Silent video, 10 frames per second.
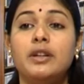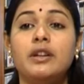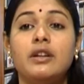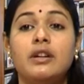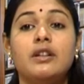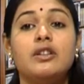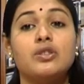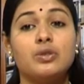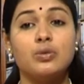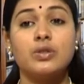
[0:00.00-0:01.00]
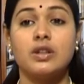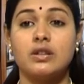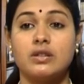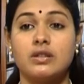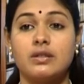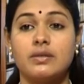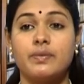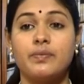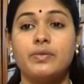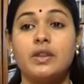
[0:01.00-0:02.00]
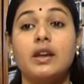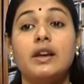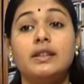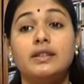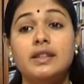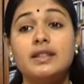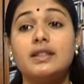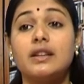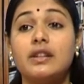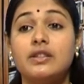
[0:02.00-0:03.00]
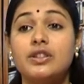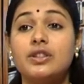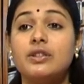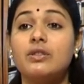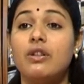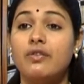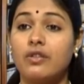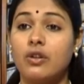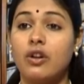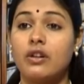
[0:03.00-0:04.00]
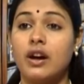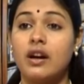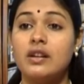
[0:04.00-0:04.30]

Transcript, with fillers: her suitors. This condition of Laura